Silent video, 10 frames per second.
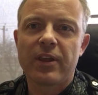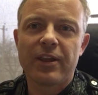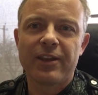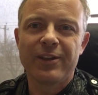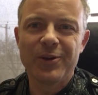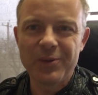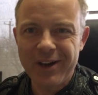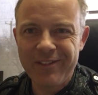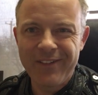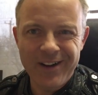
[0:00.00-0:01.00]
You know
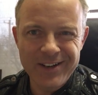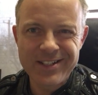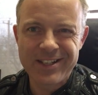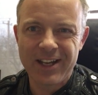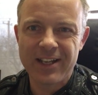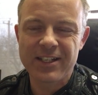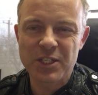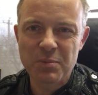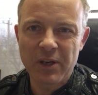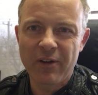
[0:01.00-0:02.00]
what I found is that as a
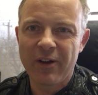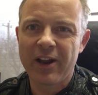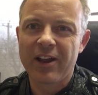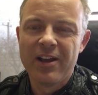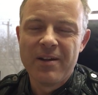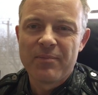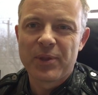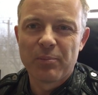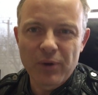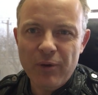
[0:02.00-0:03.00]
speaker,
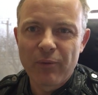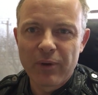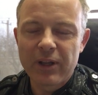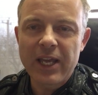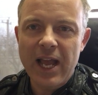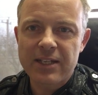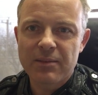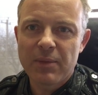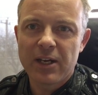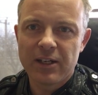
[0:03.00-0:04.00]
the book really
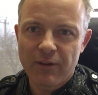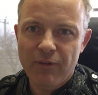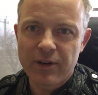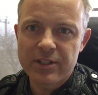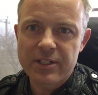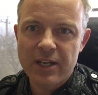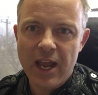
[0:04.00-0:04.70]
hasn't made a difference.